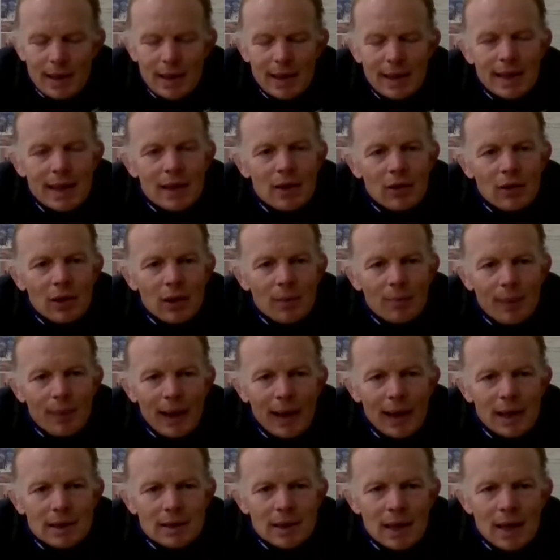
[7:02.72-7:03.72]
lean on the
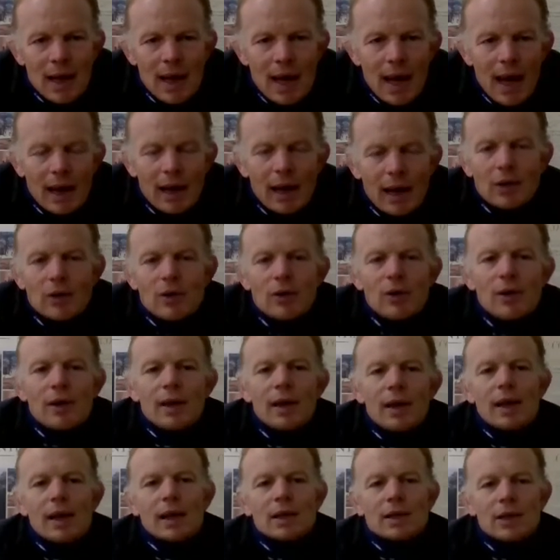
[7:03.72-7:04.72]
palate. And I do
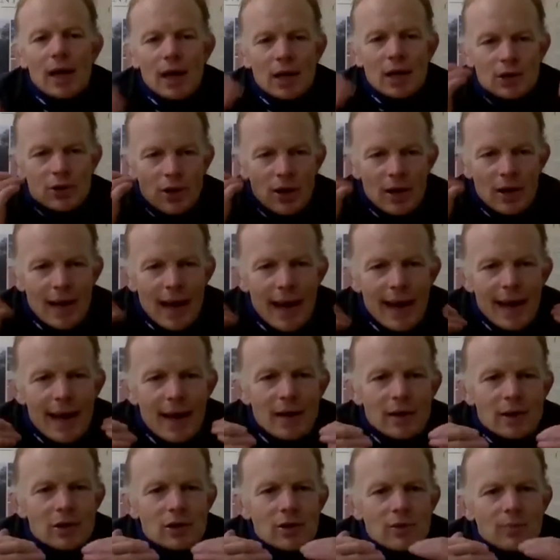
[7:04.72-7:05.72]
think this extra
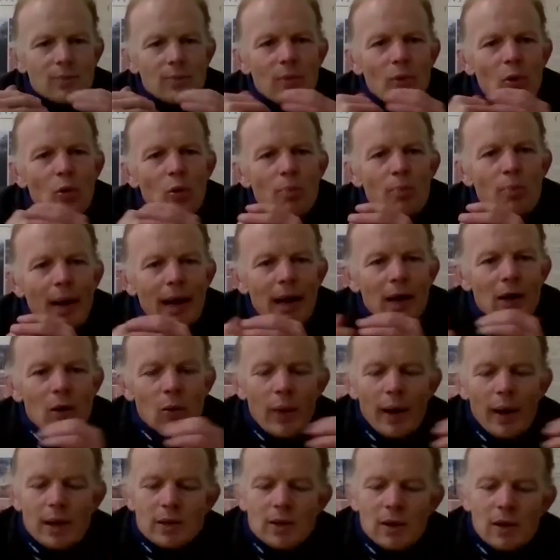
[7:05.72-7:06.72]
layer, just more
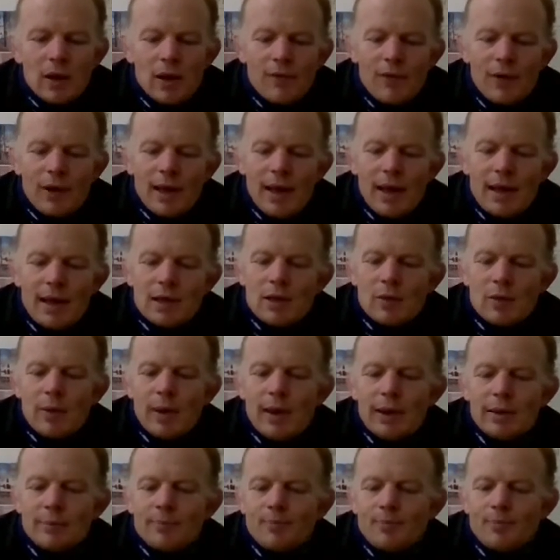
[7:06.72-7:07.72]
palate weight. So if you taste the
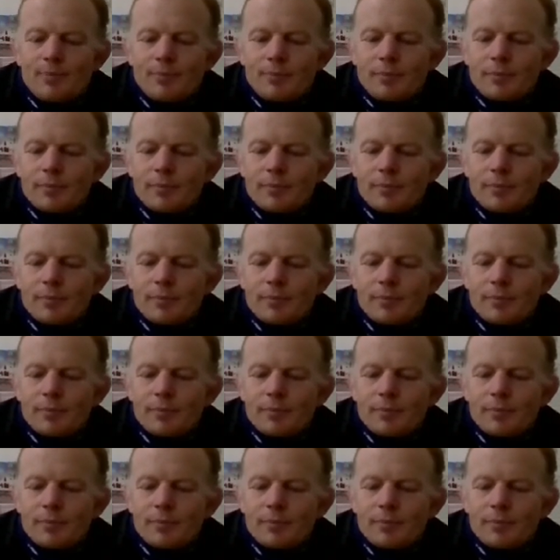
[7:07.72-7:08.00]
wine,